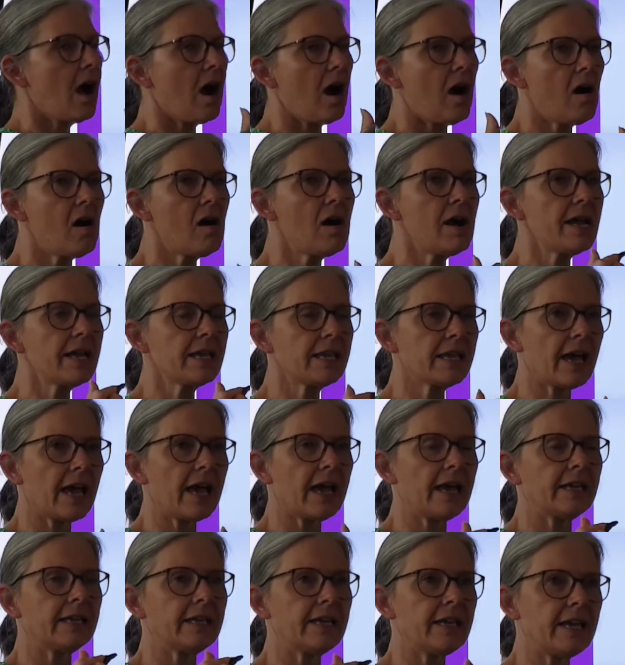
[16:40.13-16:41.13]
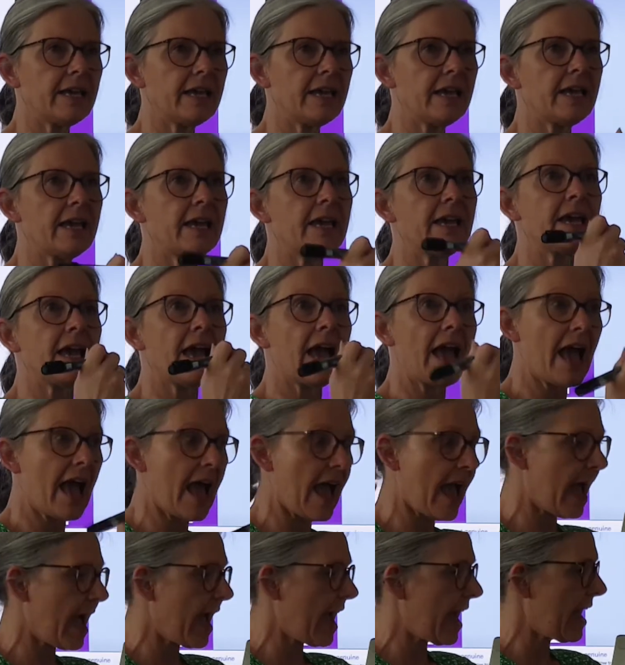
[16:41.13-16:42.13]
I can hear
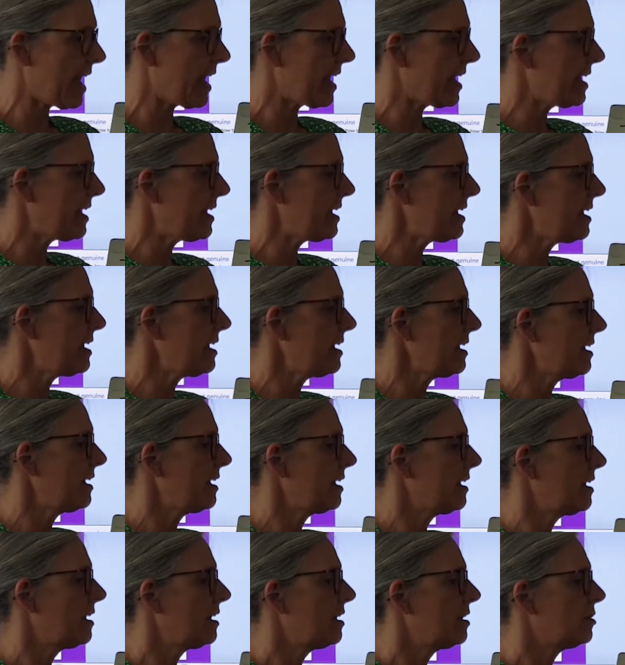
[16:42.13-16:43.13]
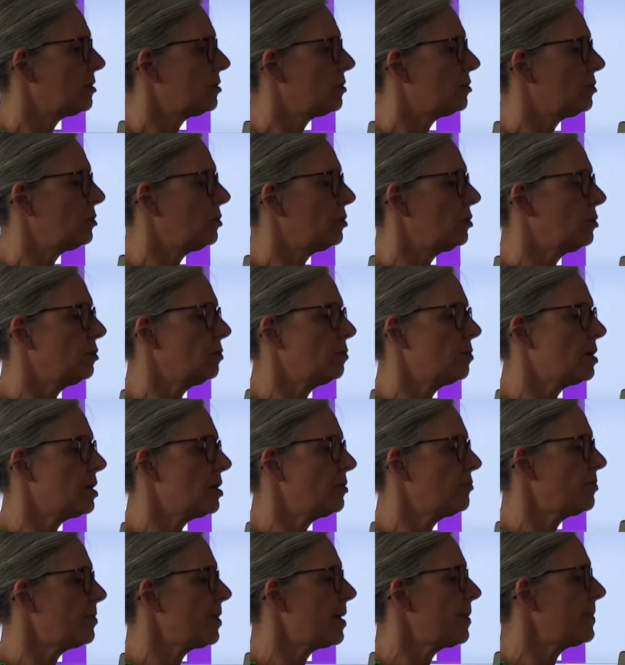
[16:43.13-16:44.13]
a, new
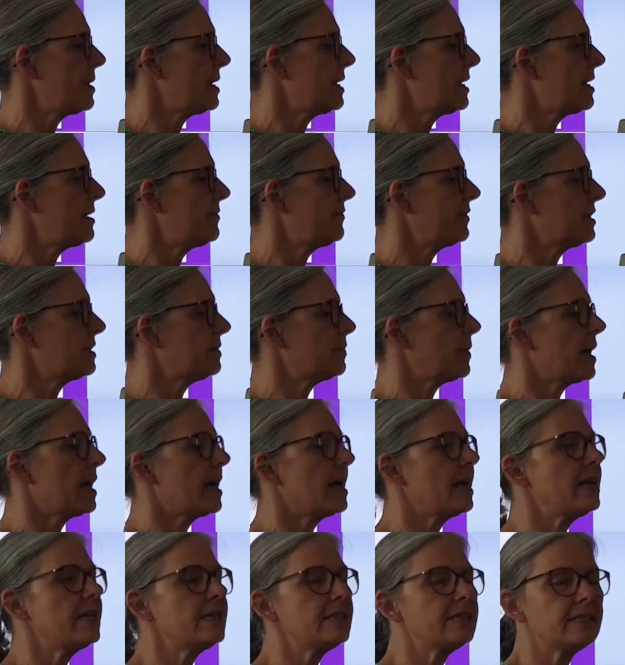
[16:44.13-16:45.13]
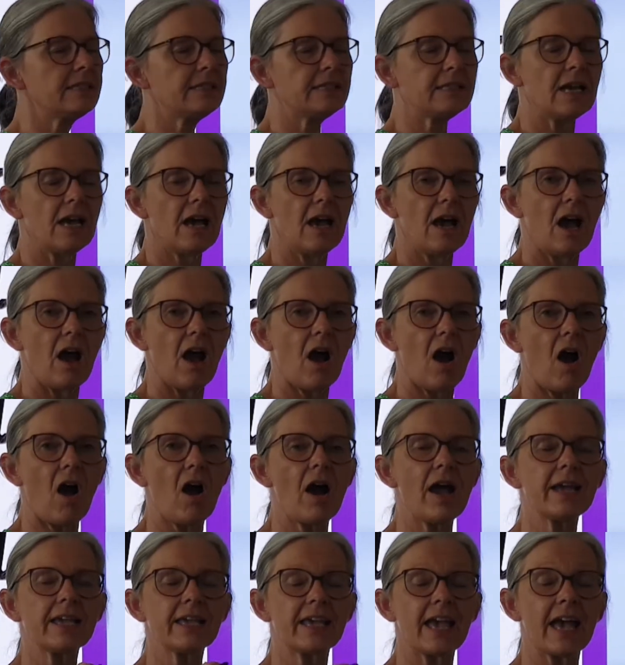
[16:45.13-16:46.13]
word remember, leave a space.
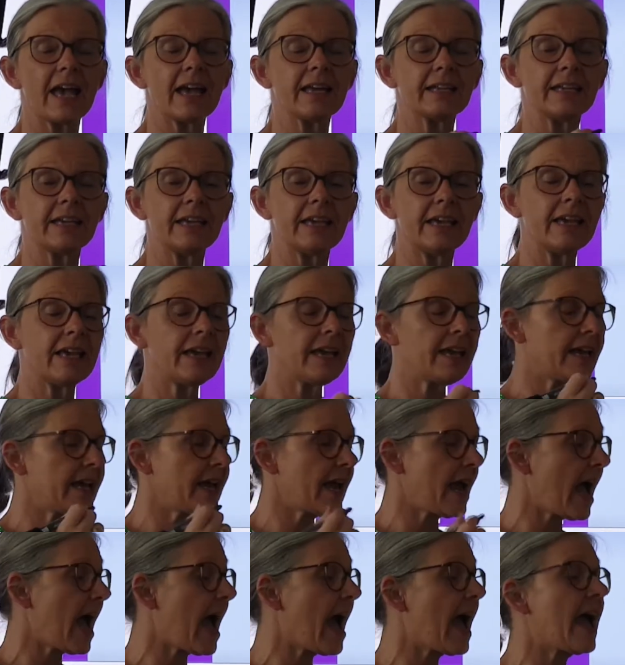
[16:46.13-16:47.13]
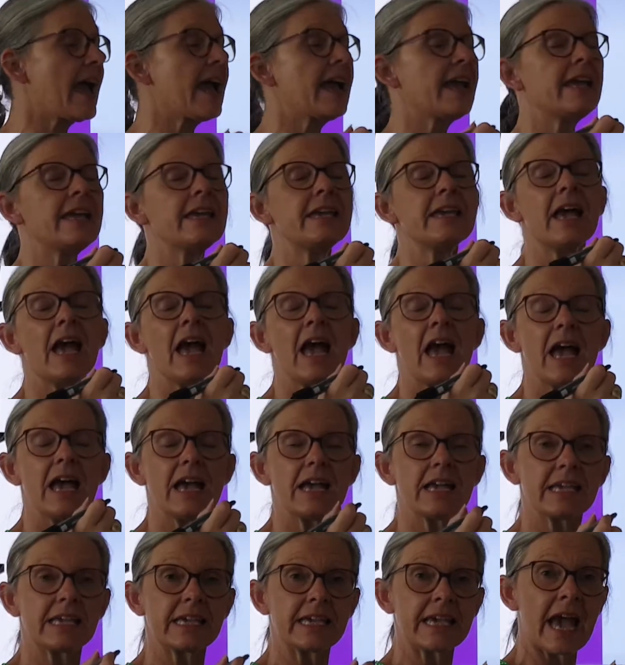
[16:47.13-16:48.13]
I can hear a
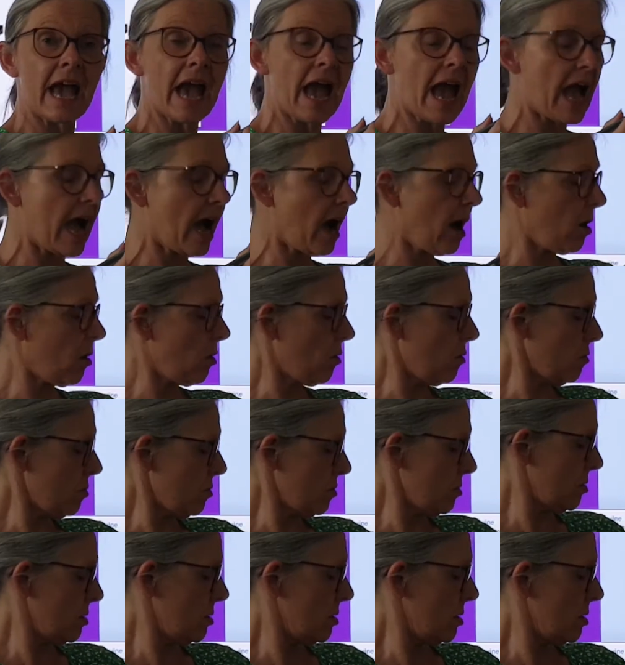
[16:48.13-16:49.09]
cow,